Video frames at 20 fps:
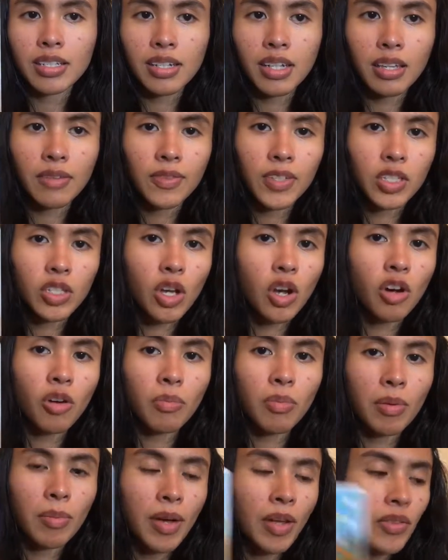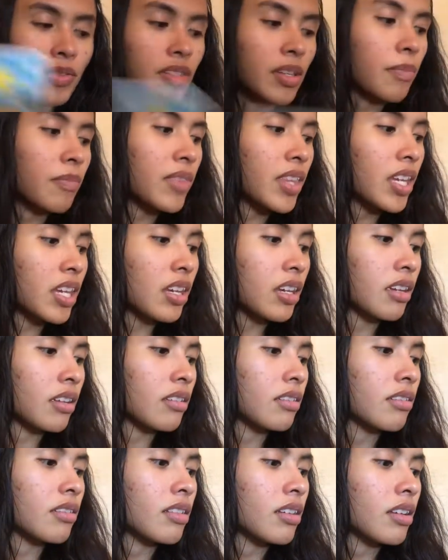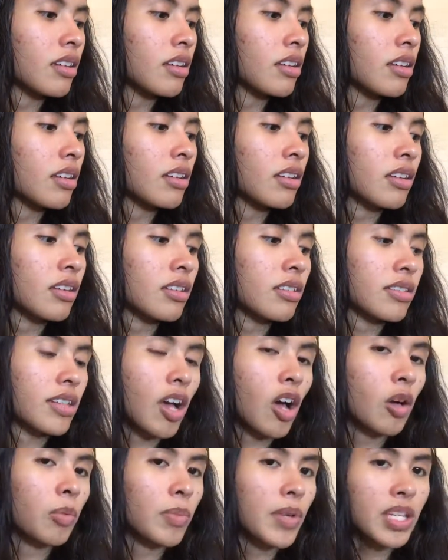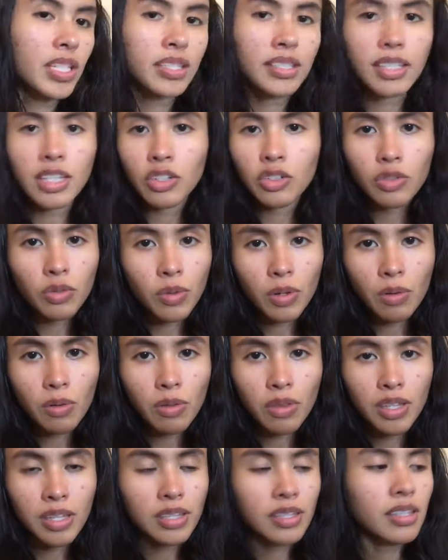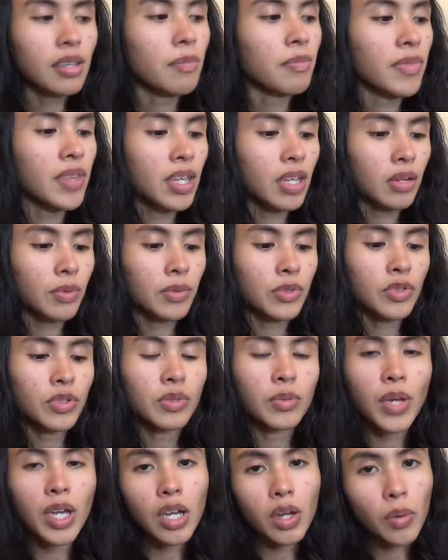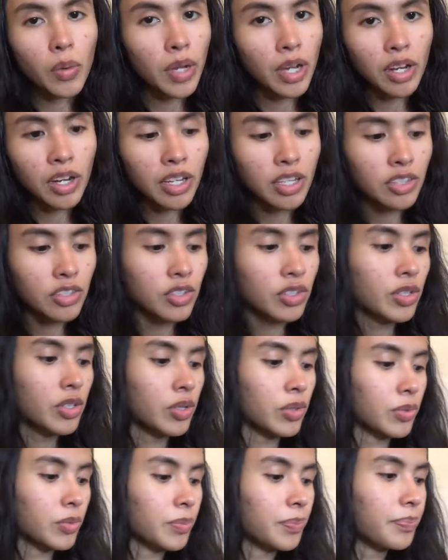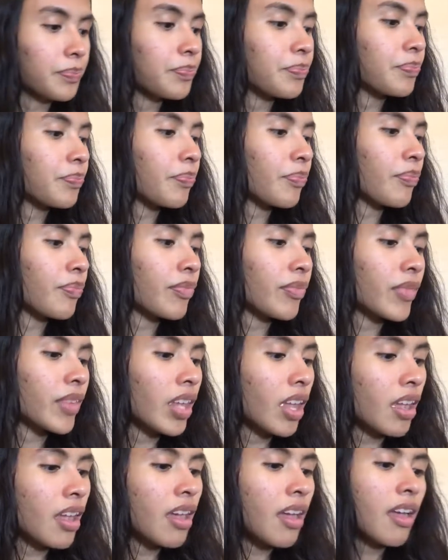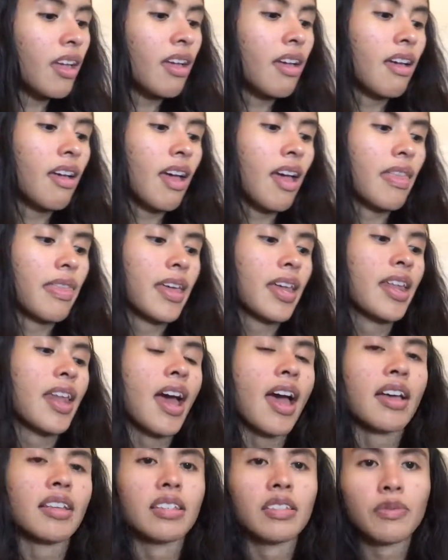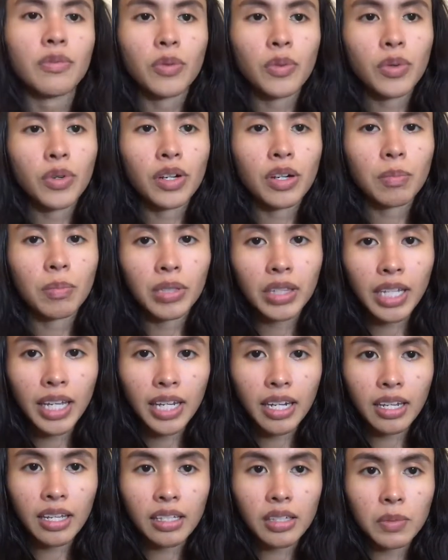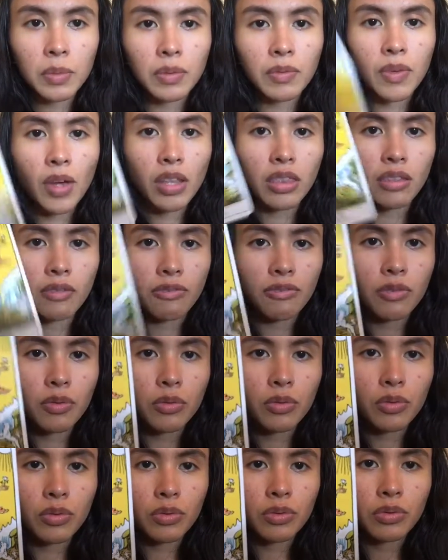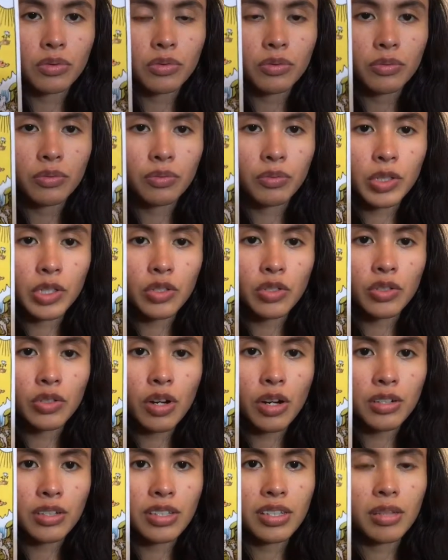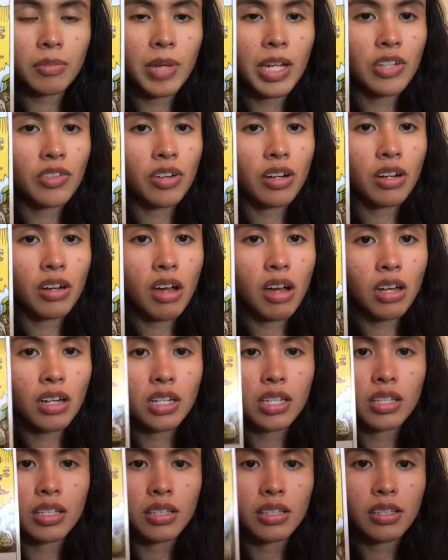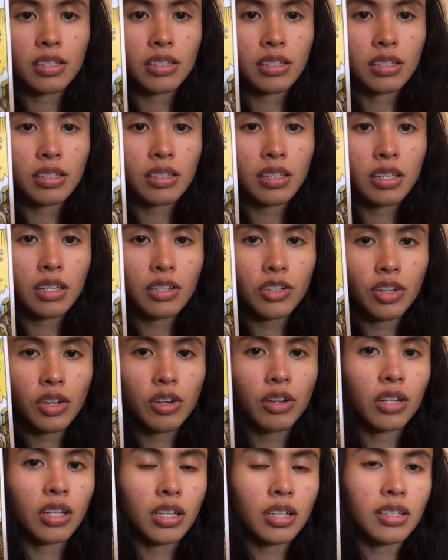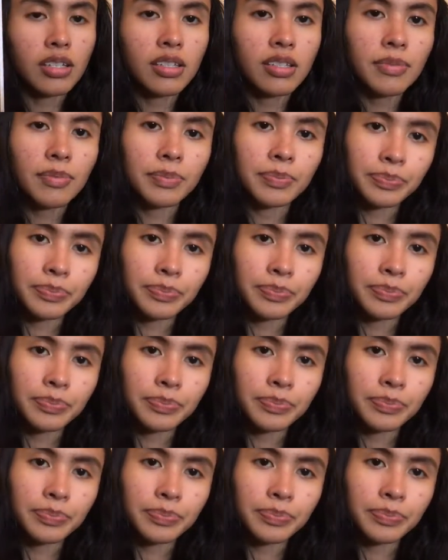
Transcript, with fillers: to give us hope about something, to help us see truth in something, which is what Aquarians do. And then as for planets, we've got the Fool, which starts the Major Arcana. This is Uranus,